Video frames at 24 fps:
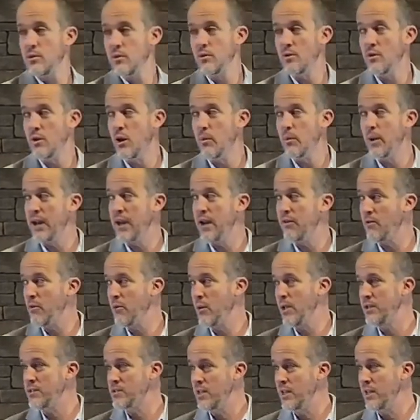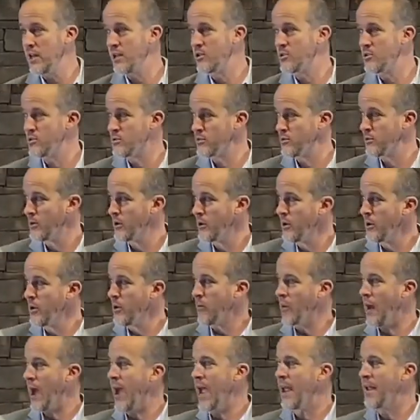Nobody ever raised teenagers?
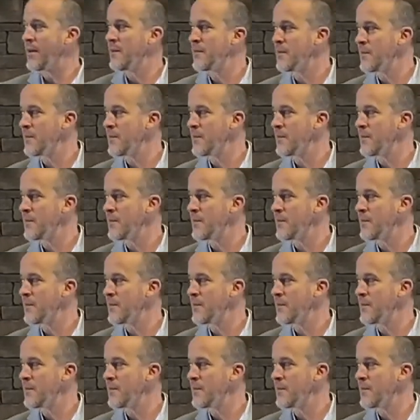Right?